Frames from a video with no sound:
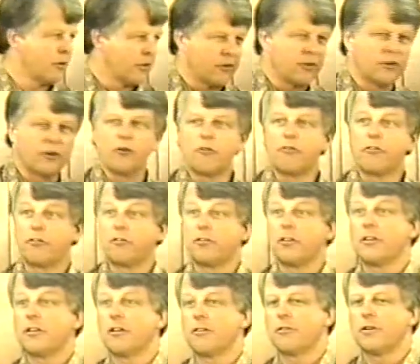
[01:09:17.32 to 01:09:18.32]
going to go
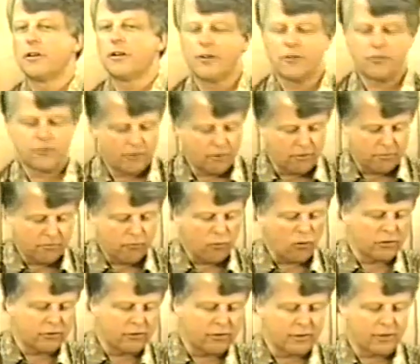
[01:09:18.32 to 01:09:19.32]
1,500 years, or
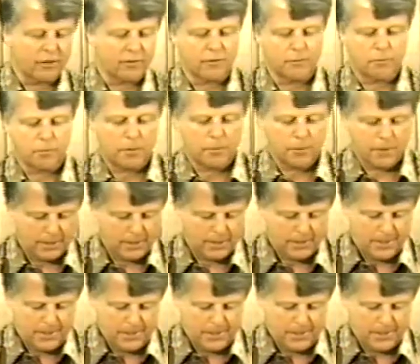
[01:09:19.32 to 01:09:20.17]
1,400 probably.